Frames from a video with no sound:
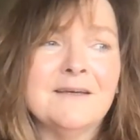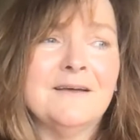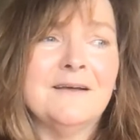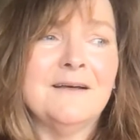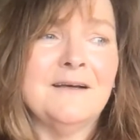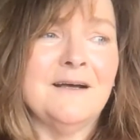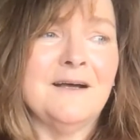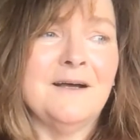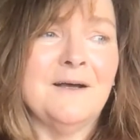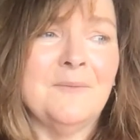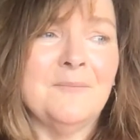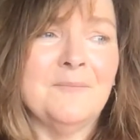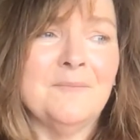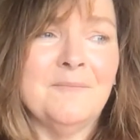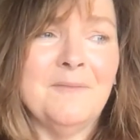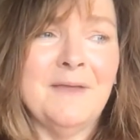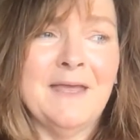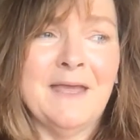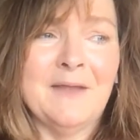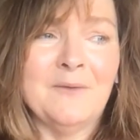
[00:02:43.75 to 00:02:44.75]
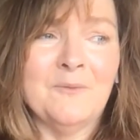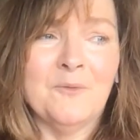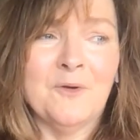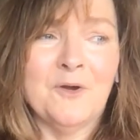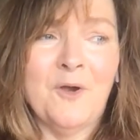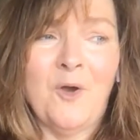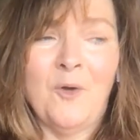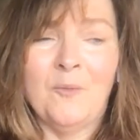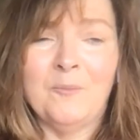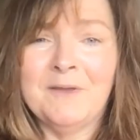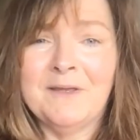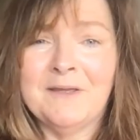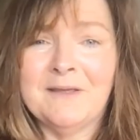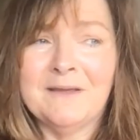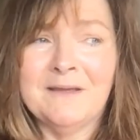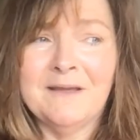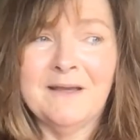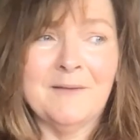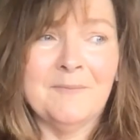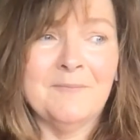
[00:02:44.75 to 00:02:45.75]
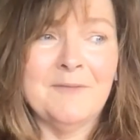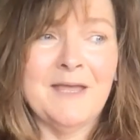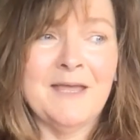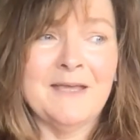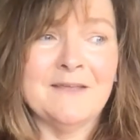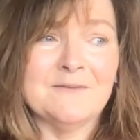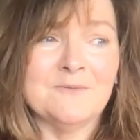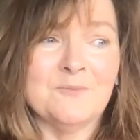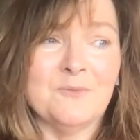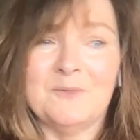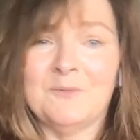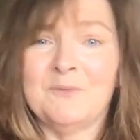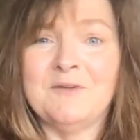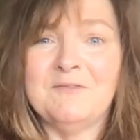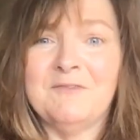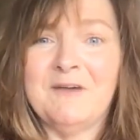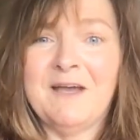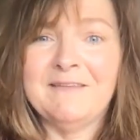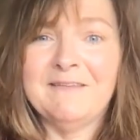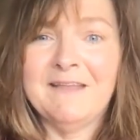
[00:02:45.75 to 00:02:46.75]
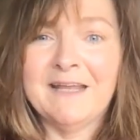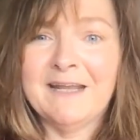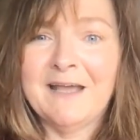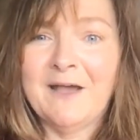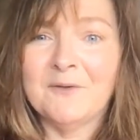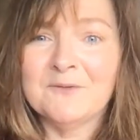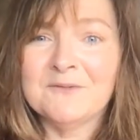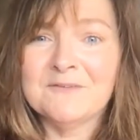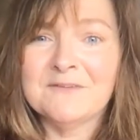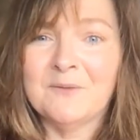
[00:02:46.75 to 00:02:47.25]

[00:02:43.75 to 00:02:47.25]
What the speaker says: And we're hoping, as when we find that house,